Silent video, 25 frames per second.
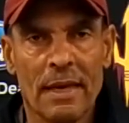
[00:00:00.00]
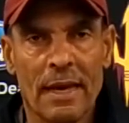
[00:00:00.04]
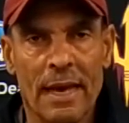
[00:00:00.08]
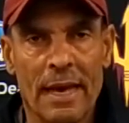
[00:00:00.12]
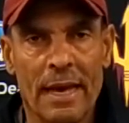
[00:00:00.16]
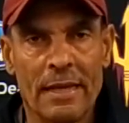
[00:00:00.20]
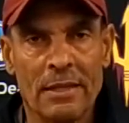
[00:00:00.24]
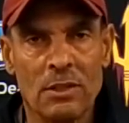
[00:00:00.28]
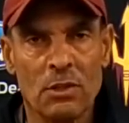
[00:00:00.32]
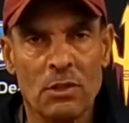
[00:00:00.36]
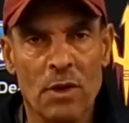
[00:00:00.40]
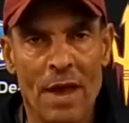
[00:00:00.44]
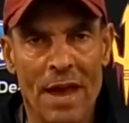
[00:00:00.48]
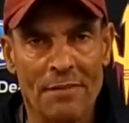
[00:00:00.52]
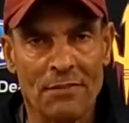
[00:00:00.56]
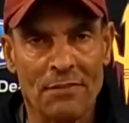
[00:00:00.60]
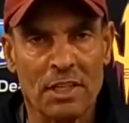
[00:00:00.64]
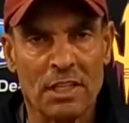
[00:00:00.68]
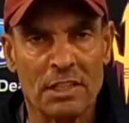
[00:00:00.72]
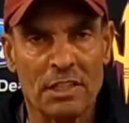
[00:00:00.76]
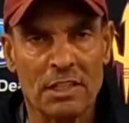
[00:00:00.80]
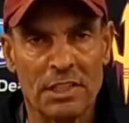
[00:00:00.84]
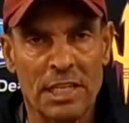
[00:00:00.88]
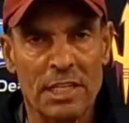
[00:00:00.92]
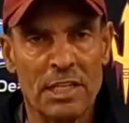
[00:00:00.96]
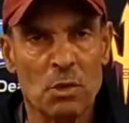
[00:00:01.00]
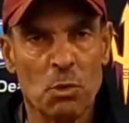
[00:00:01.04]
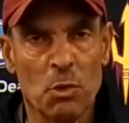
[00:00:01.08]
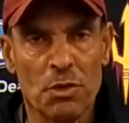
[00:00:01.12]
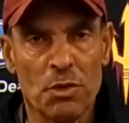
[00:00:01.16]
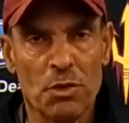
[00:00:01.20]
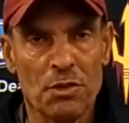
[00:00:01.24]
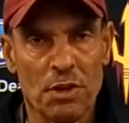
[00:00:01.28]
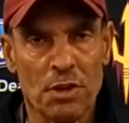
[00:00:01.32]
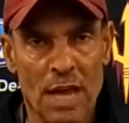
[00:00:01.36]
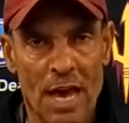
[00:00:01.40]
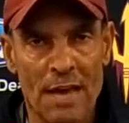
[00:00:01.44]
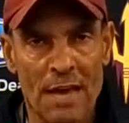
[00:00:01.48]
And you have to continue
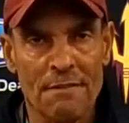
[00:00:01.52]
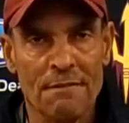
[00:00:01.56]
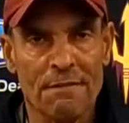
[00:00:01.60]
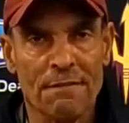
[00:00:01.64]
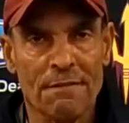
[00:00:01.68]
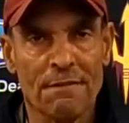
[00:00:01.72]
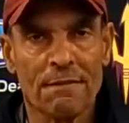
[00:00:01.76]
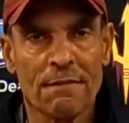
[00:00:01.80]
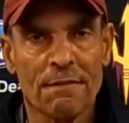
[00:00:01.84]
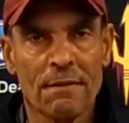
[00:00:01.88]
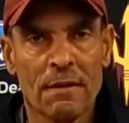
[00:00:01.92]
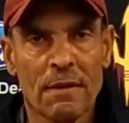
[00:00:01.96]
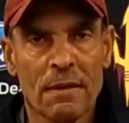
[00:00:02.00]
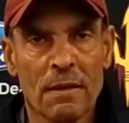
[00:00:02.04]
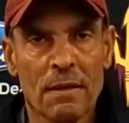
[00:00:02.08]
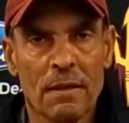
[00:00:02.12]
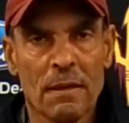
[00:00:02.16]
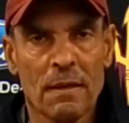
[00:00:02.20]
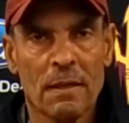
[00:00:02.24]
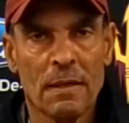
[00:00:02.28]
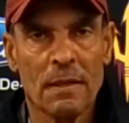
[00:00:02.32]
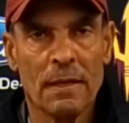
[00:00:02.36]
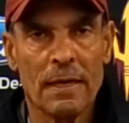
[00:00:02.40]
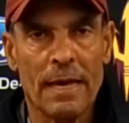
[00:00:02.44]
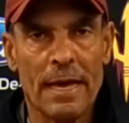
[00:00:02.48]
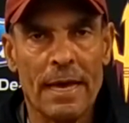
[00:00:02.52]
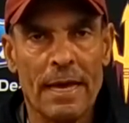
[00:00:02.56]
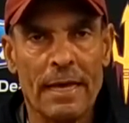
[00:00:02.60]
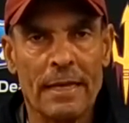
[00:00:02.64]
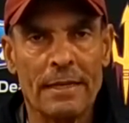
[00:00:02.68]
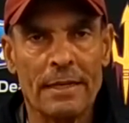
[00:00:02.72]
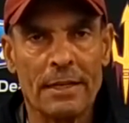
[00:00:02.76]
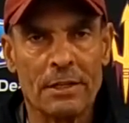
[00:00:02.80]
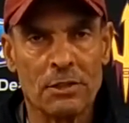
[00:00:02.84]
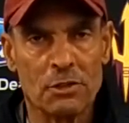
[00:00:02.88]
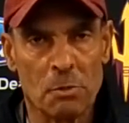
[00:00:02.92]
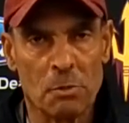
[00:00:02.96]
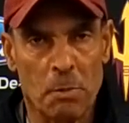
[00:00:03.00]
with your life.
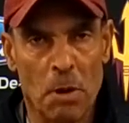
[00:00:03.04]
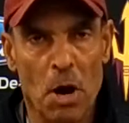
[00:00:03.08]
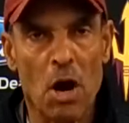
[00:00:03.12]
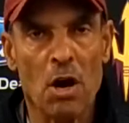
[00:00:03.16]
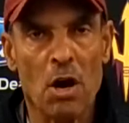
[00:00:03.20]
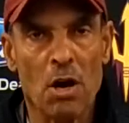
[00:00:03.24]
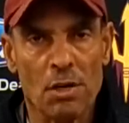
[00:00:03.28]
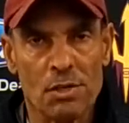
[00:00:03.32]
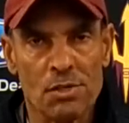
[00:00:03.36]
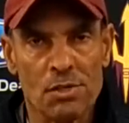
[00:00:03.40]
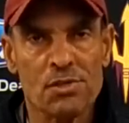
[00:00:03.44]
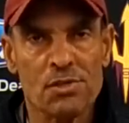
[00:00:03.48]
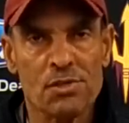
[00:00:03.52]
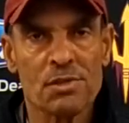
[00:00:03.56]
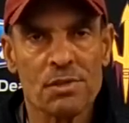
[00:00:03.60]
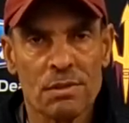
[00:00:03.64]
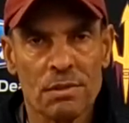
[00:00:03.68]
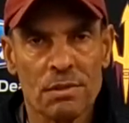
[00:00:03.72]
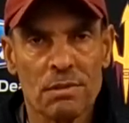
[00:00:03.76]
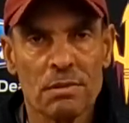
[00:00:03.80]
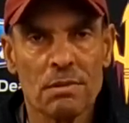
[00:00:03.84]
And there's a pause.